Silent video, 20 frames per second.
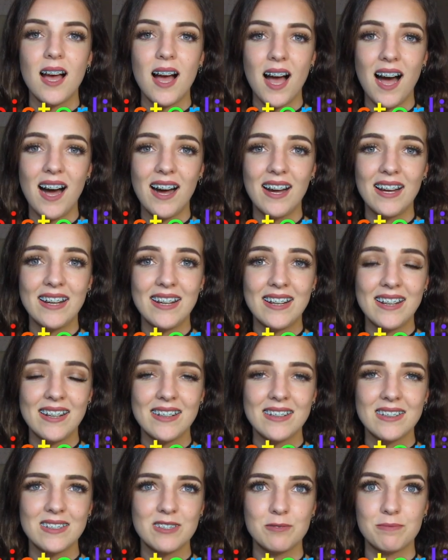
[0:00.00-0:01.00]
Hi.
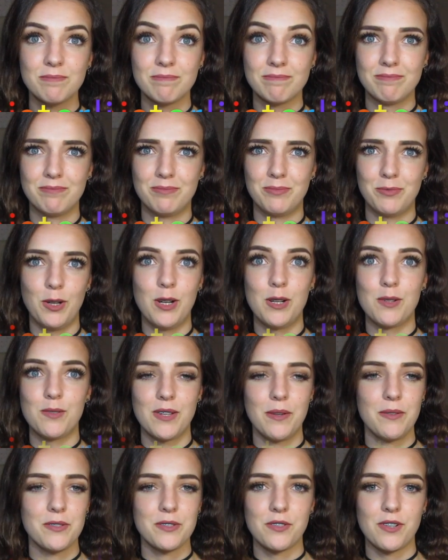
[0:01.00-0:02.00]
Whoa,
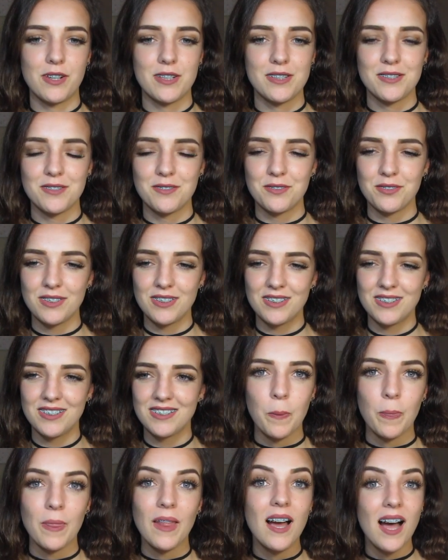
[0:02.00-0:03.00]
that was aggressive.
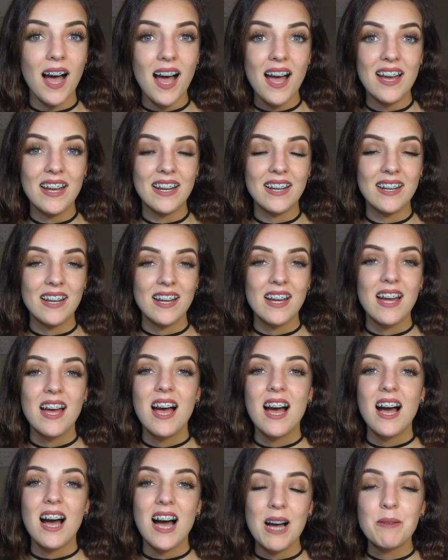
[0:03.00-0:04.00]
Hi.
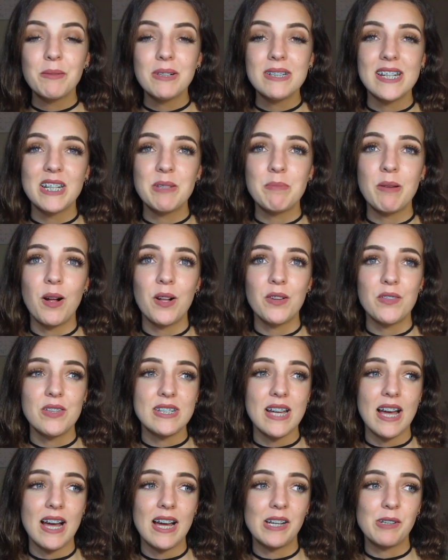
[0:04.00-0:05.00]
I'm gonna tell you about all the
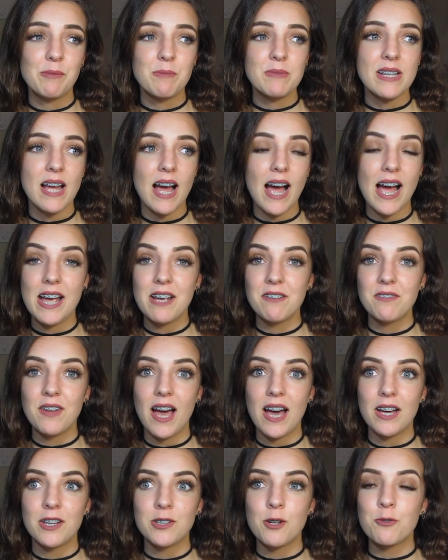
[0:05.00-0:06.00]
times I've
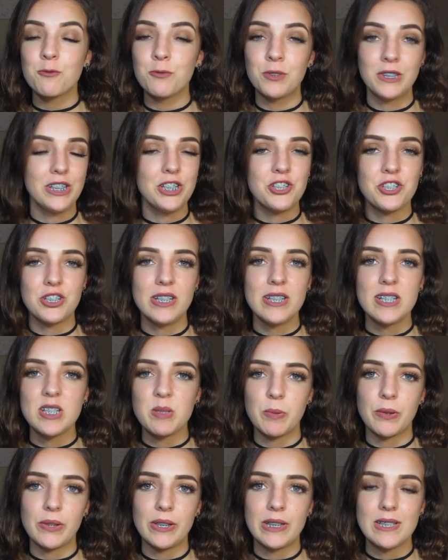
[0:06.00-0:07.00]
had a really shitty
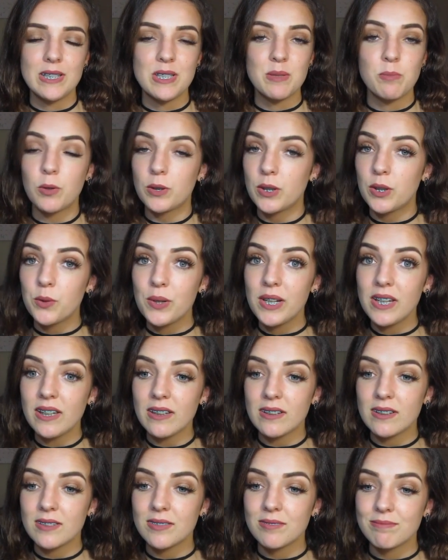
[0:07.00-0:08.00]
experience smoking
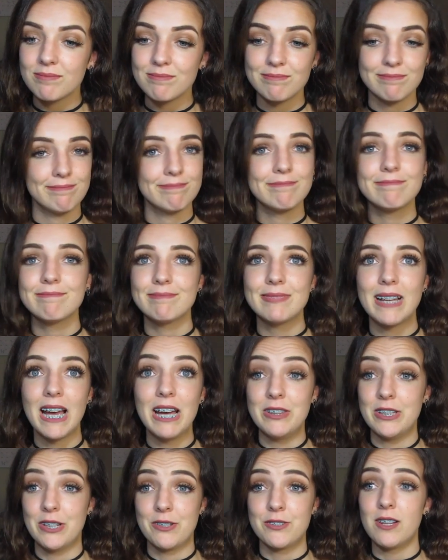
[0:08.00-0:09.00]
weed.
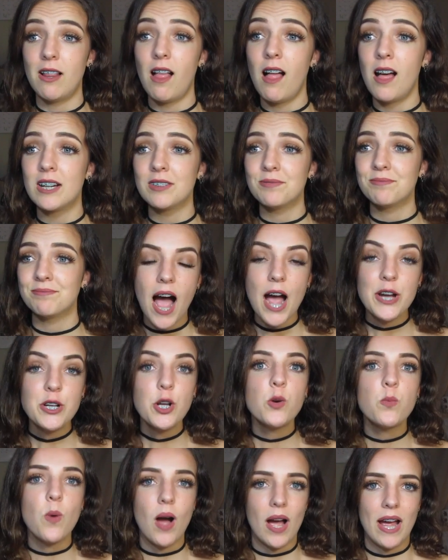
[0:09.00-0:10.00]
And there's a lot. I
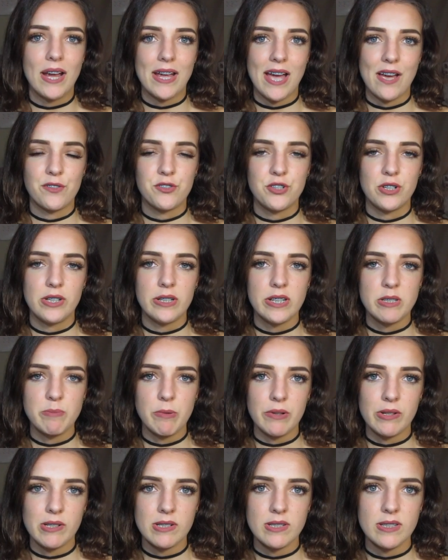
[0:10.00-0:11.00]
know why I have shitty
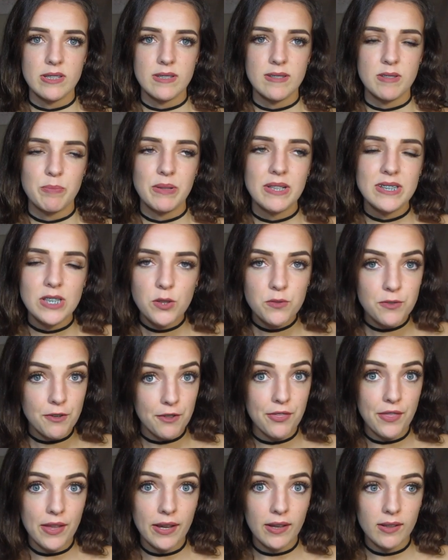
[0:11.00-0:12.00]
experiences. Because I
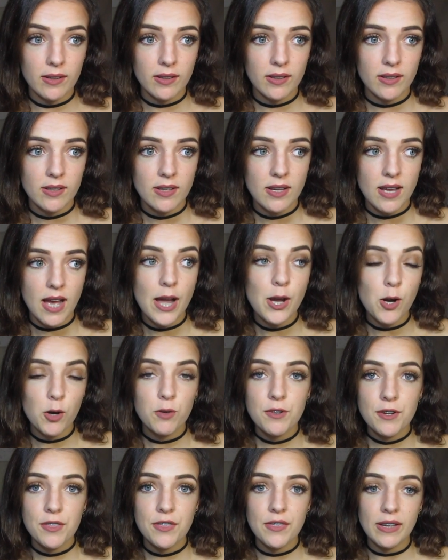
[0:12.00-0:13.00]
overthink. I
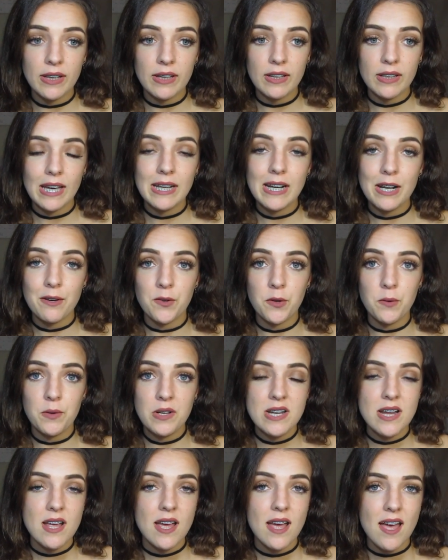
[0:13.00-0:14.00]
overthink and I
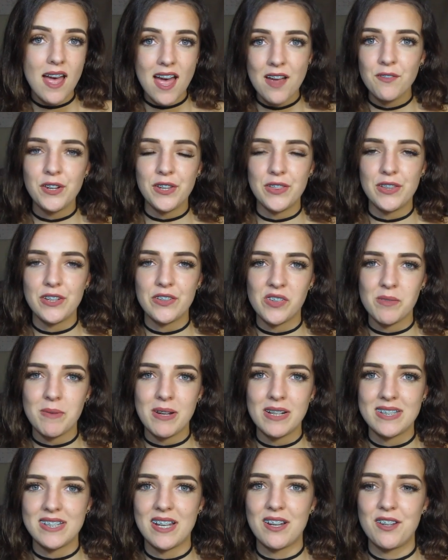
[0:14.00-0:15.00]
ruin everything for
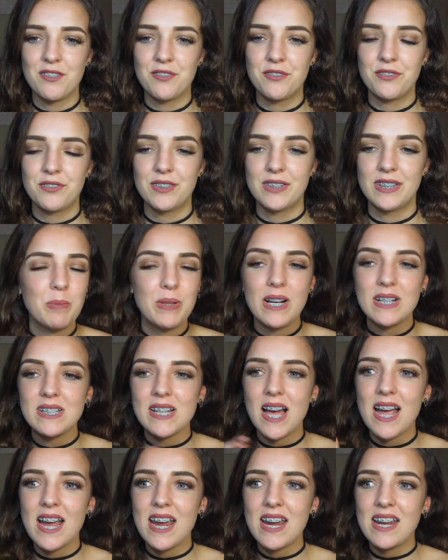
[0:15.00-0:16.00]
myself. Because
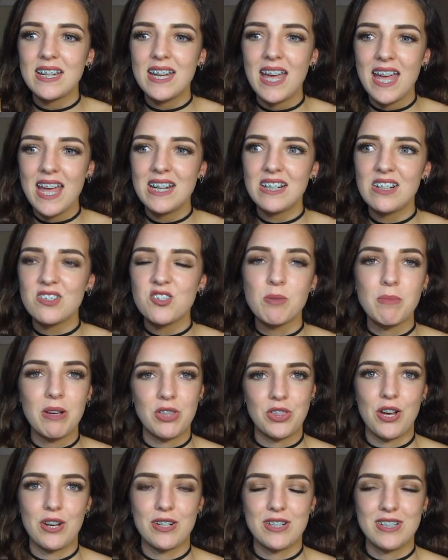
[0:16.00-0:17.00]
I can't control my
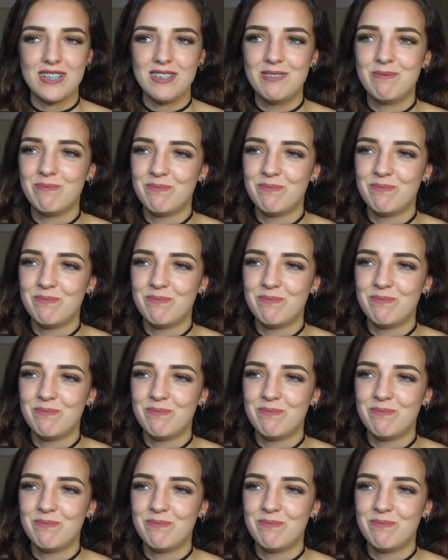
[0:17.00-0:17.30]
thoughts.